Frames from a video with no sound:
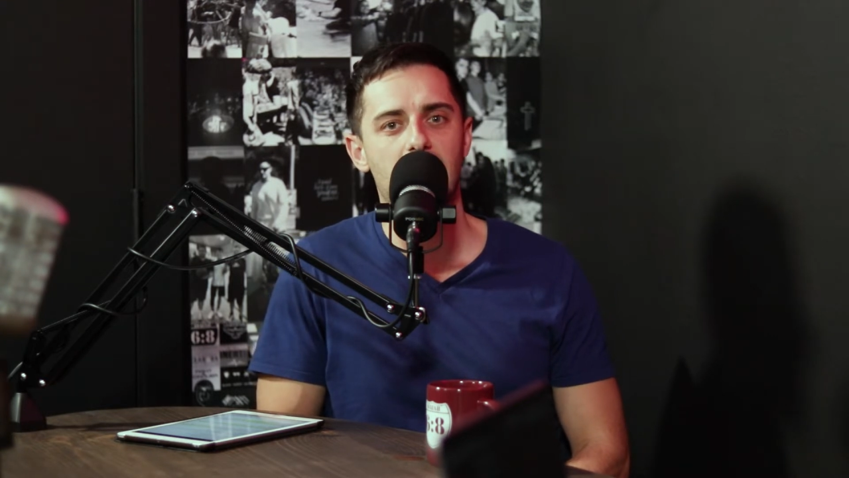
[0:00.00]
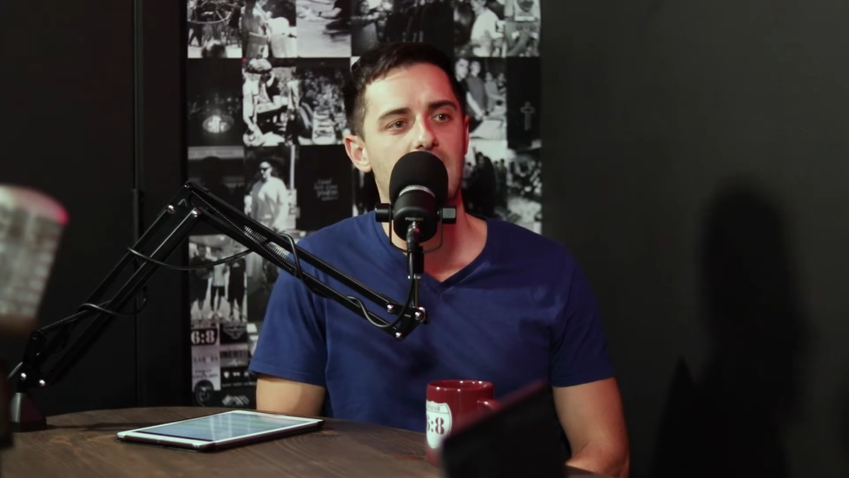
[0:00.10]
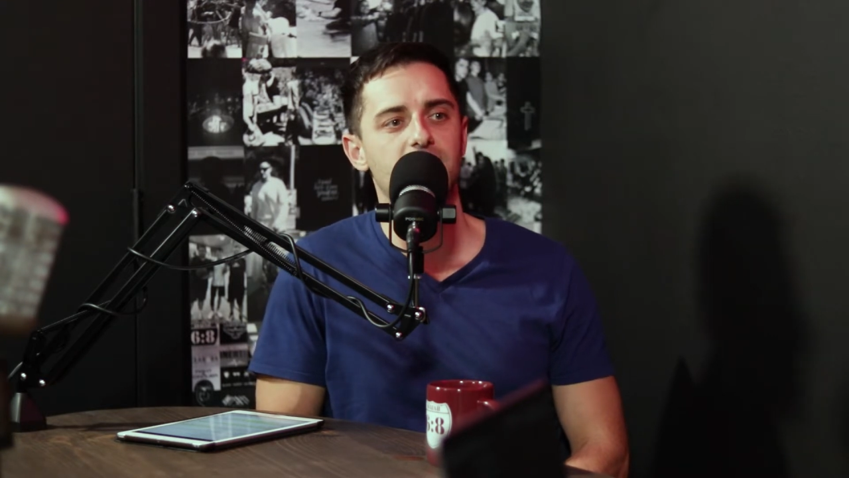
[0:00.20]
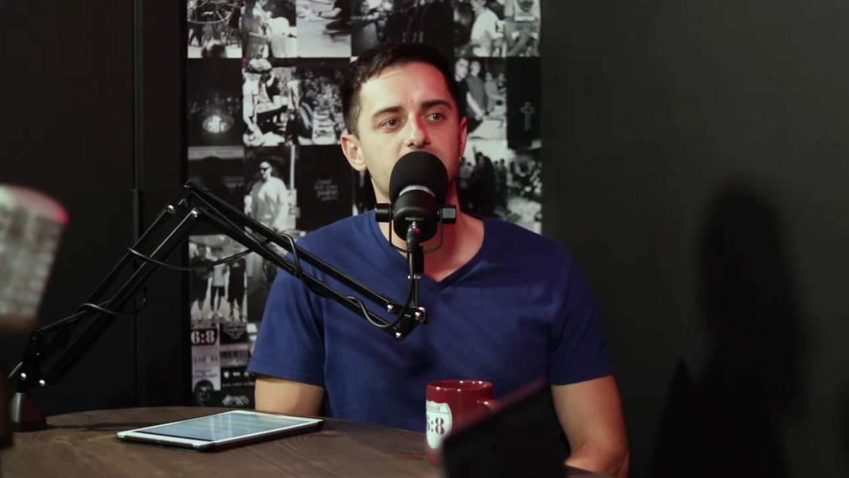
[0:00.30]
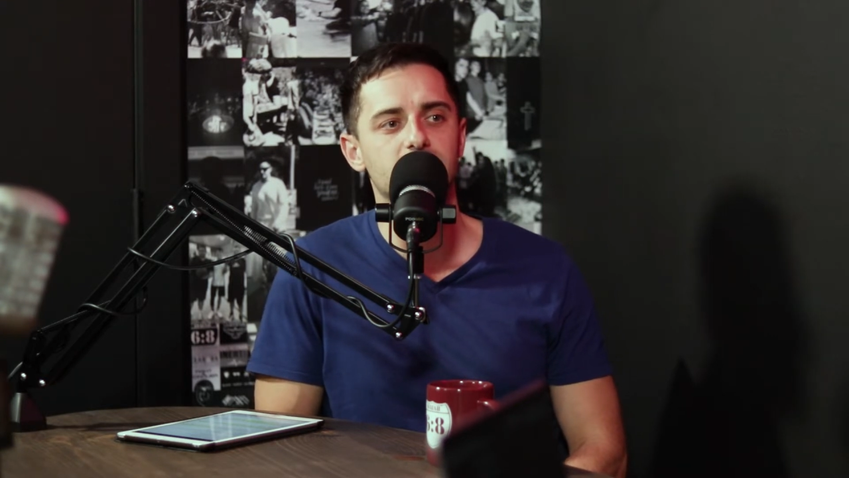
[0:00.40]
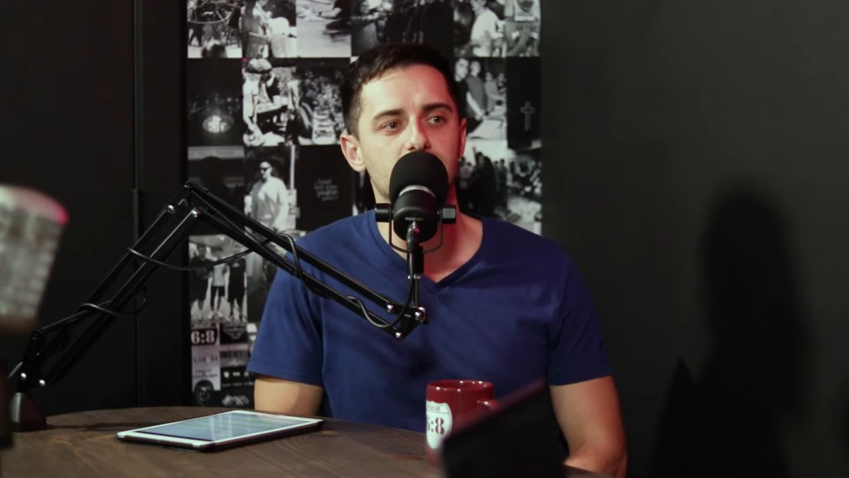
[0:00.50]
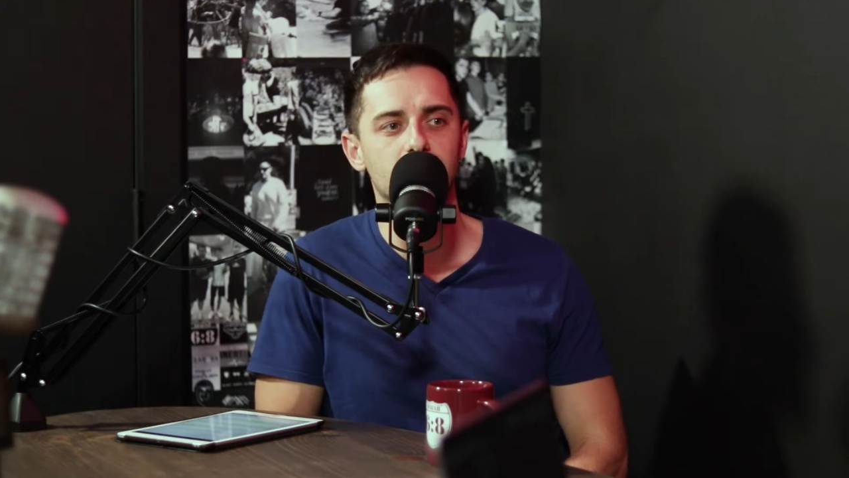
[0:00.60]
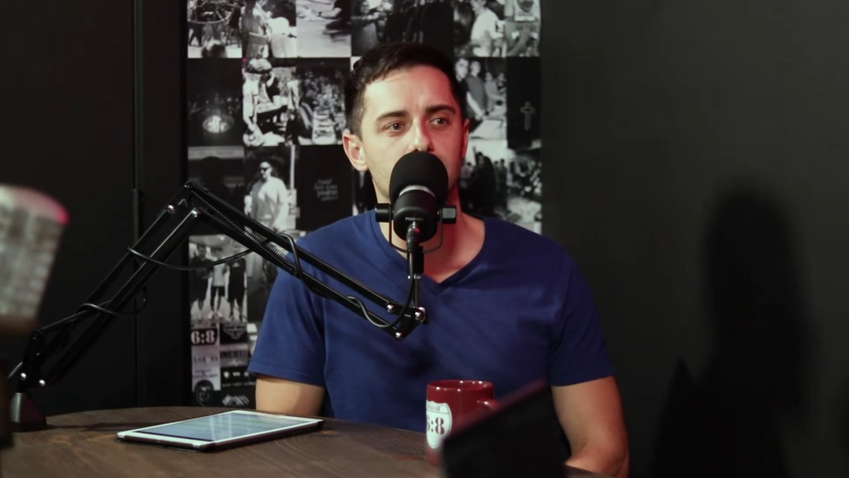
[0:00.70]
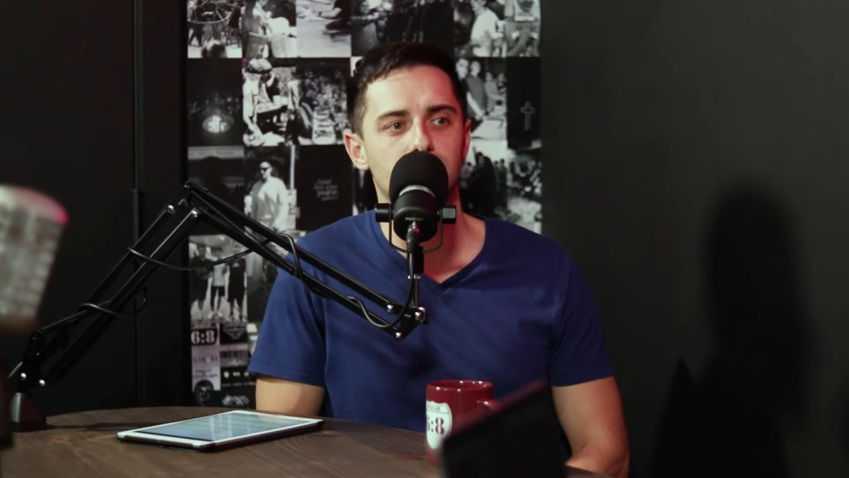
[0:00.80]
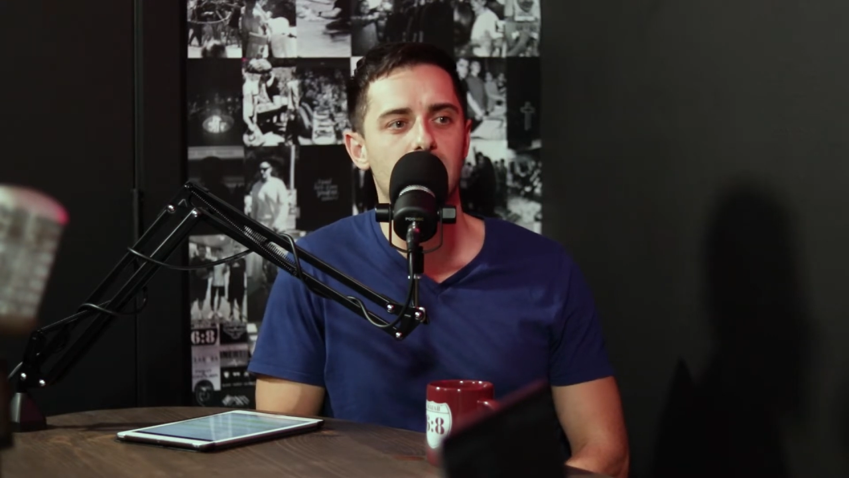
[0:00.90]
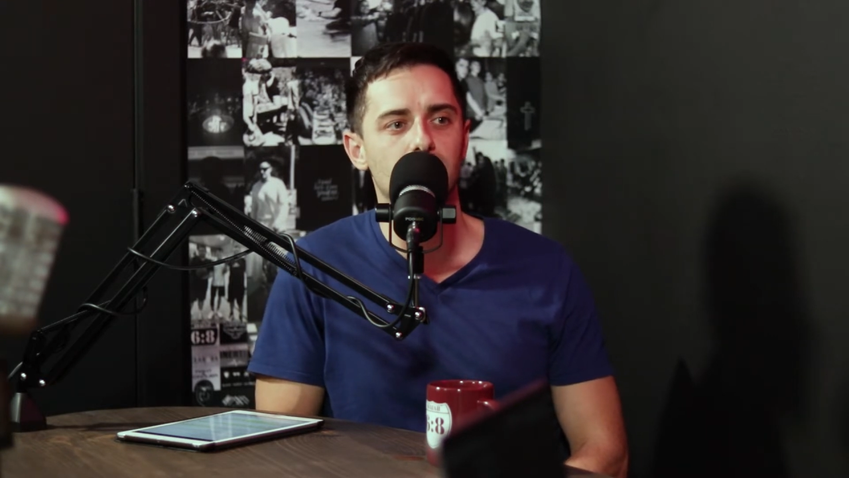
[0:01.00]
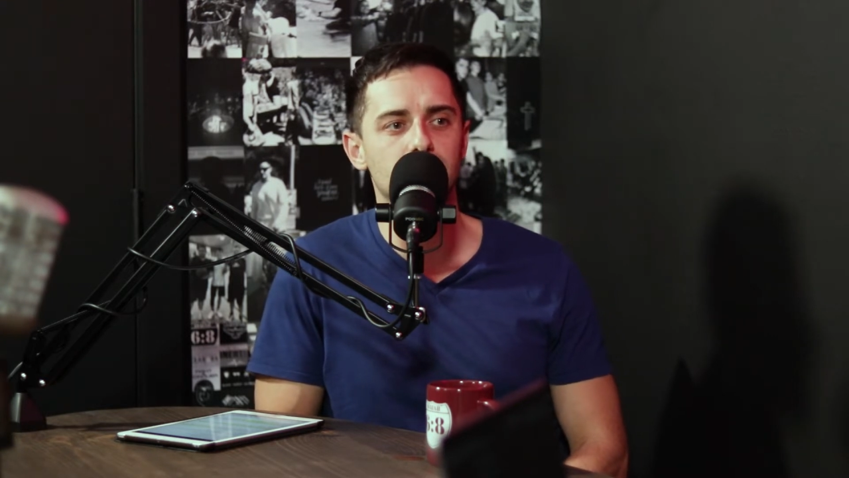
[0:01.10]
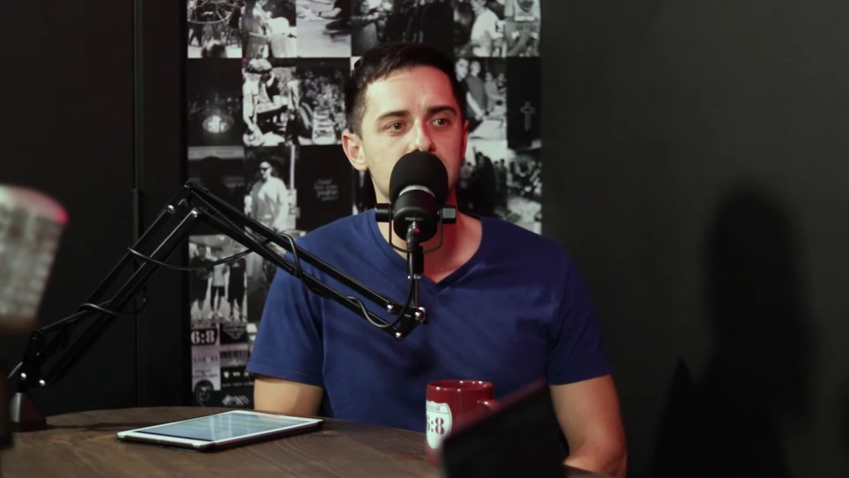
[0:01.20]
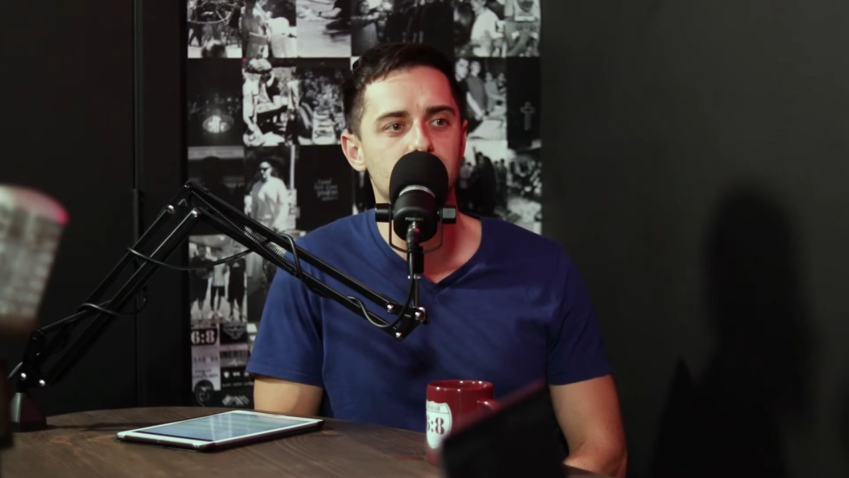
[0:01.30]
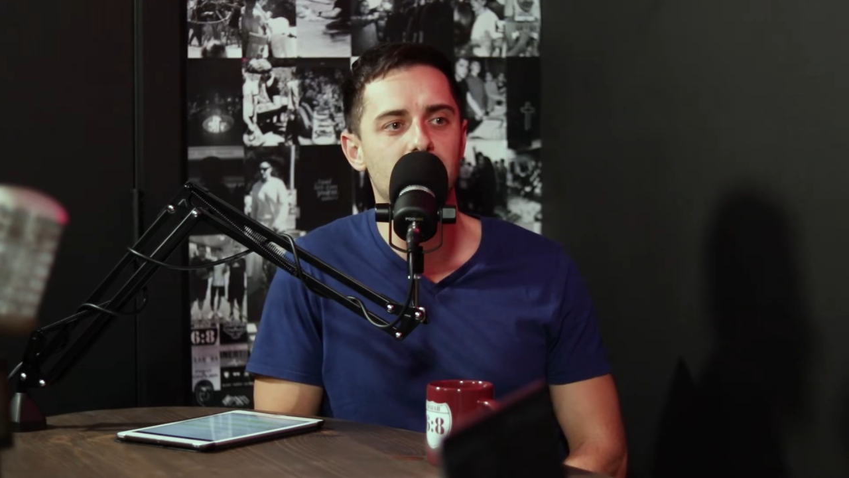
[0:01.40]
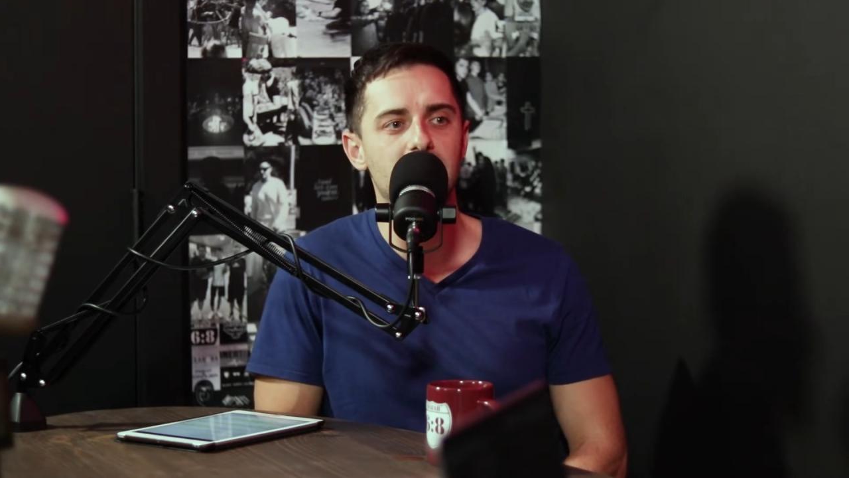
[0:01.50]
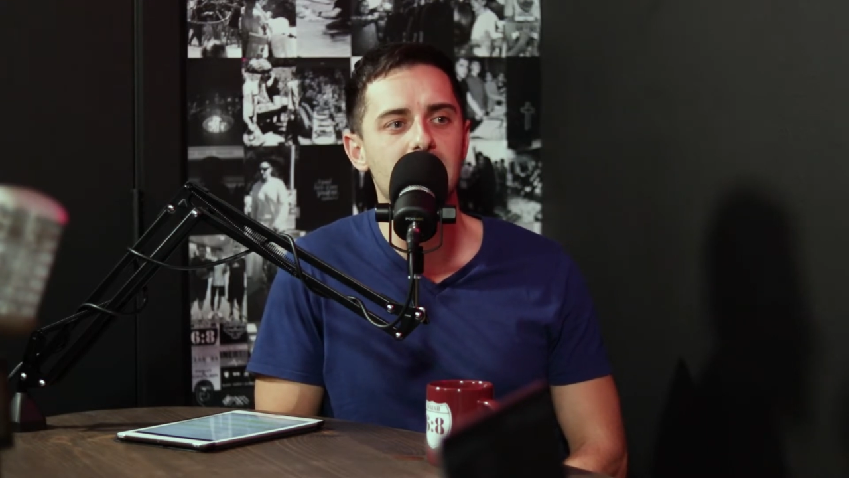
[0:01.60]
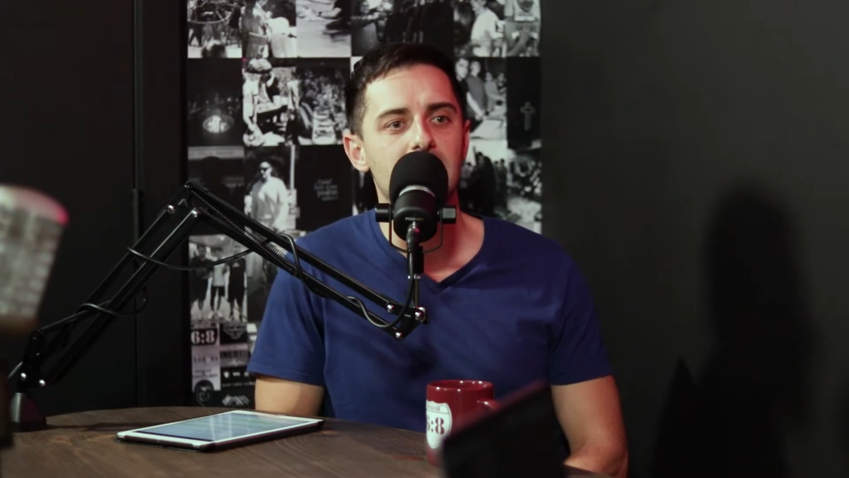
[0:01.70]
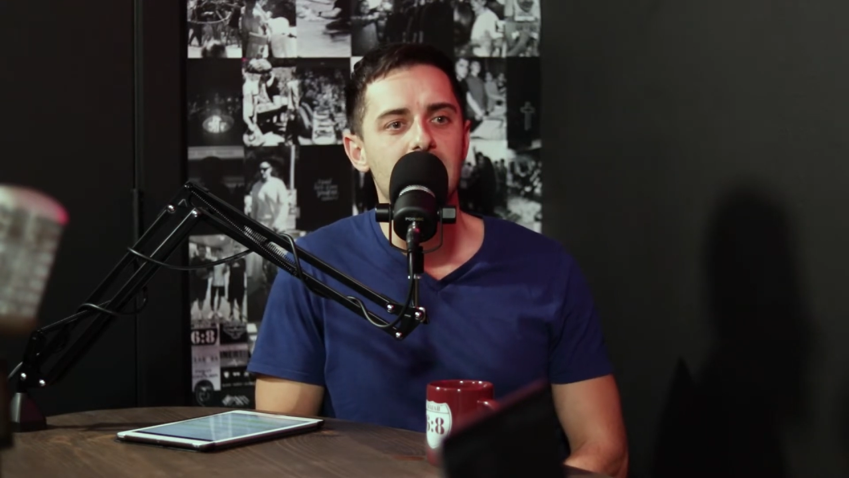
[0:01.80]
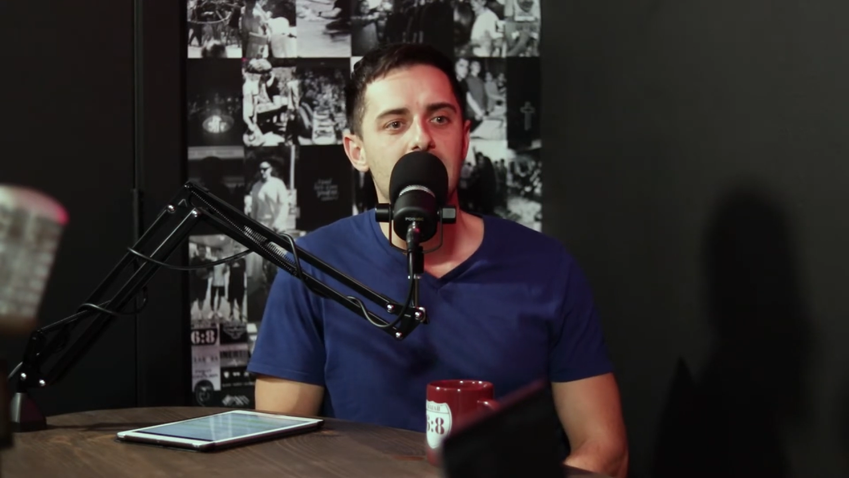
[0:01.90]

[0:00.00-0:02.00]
I have to be able to explain it.